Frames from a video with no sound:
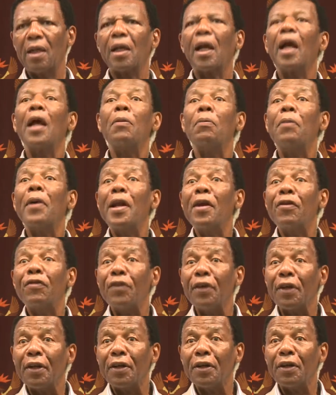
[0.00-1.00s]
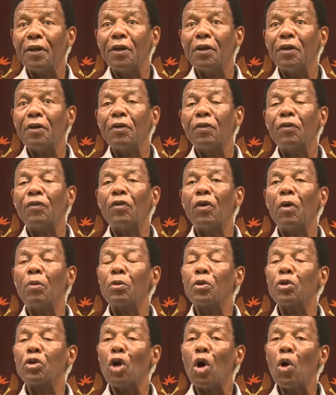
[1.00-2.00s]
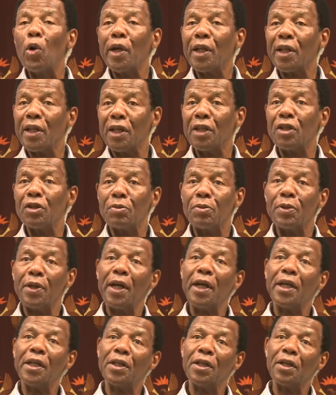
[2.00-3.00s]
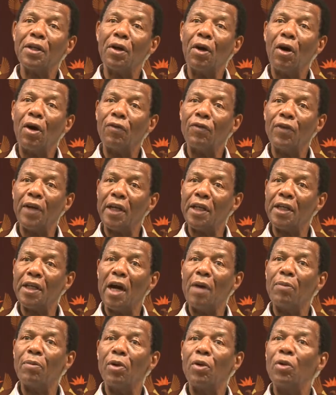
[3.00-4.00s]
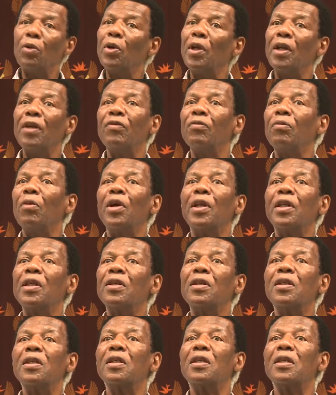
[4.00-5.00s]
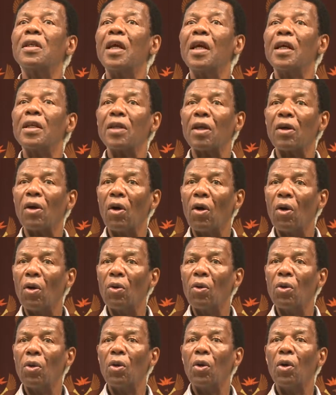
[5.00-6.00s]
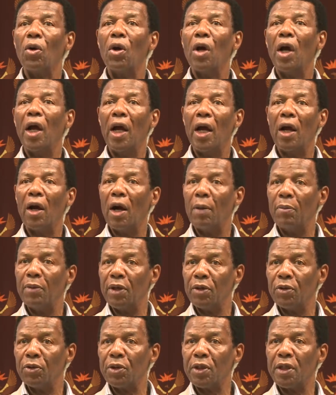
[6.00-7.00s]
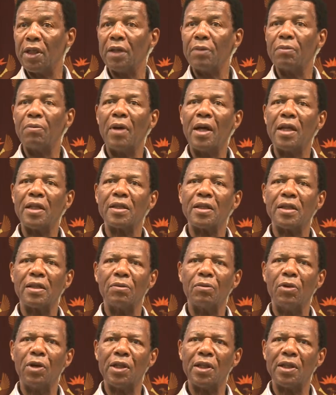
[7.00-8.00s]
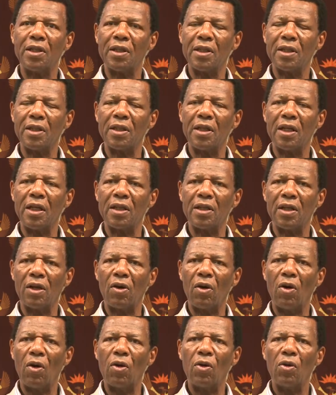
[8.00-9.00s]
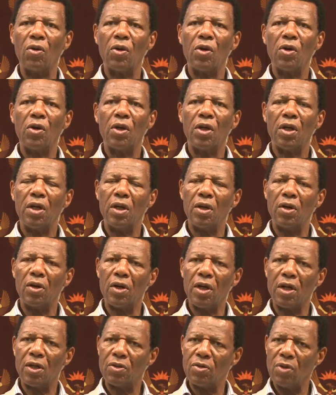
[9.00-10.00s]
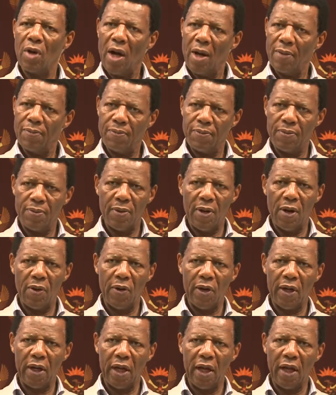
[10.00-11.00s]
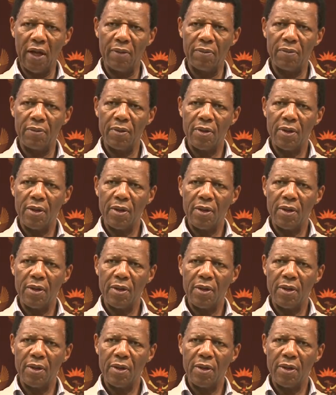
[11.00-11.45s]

can benefit from drawing the inspiration of a Tambo who lived more than 60 years ago, who did maths in more than 60 years ago, in order to up our game.